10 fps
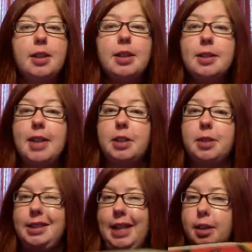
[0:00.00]
This is actually
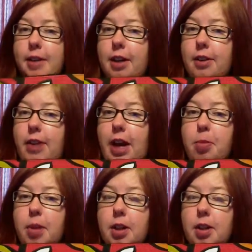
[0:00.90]
decorator
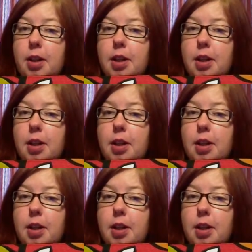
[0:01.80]
fabric,